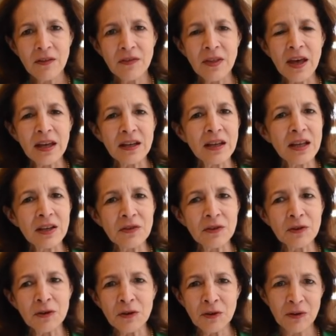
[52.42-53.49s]
that
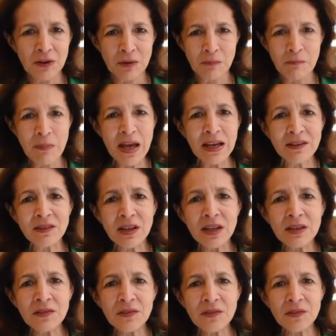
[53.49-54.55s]
either
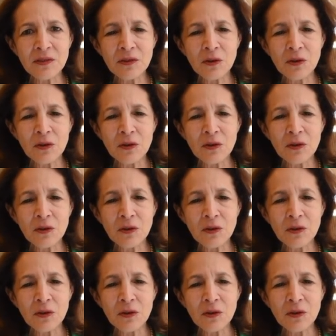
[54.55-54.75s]
mandates